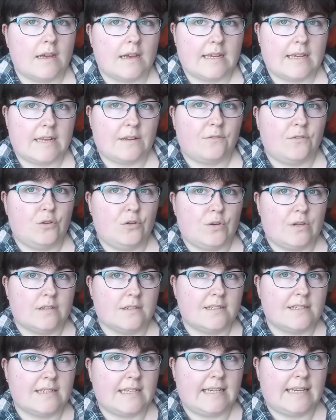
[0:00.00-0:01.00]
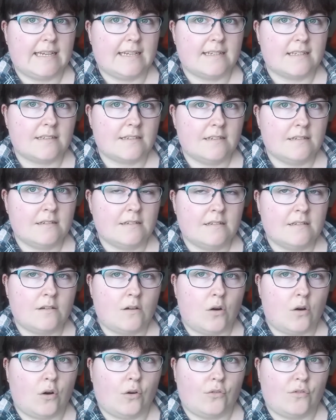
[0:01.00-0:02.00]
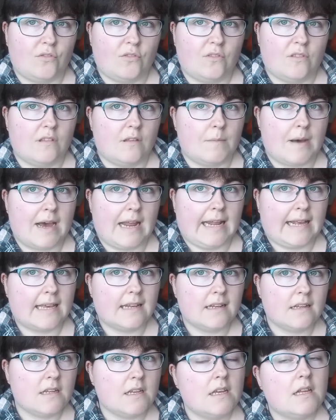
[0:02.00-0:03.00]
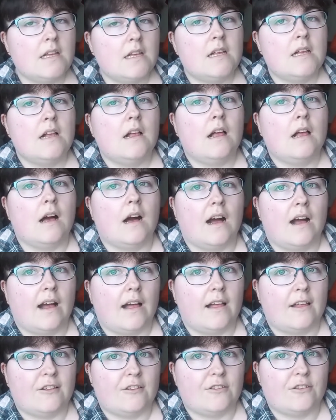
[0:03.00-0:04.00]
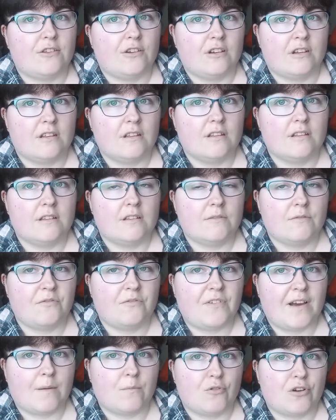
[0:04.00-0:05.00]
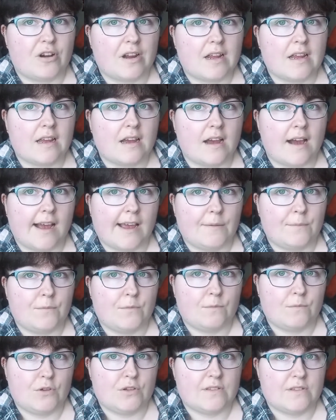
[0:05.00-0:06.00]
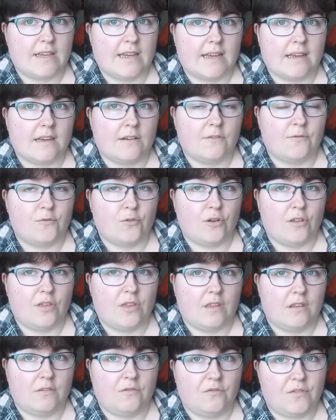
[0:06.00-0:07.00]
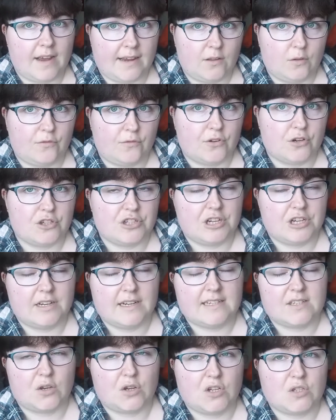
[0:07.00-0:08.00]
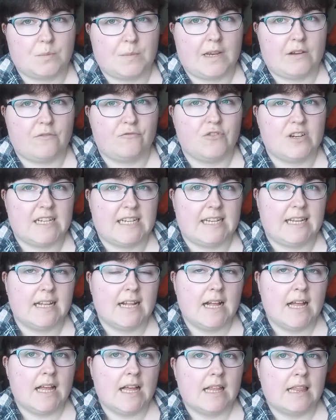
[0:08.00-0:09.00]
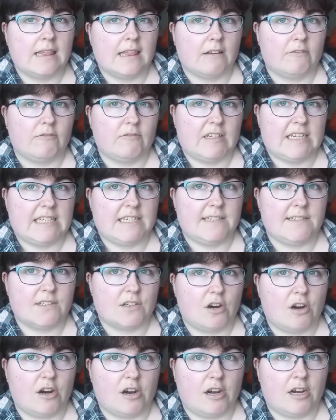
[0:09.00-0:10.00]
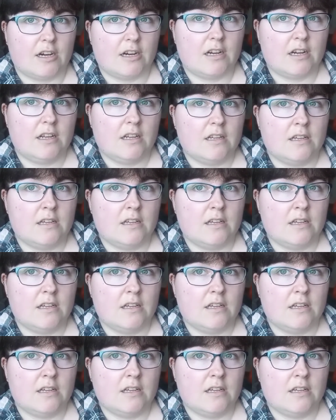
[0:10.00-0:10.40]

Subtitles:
If you can see it on the mannequin, the fabric I'm using for the final version is going to be a really lovely dark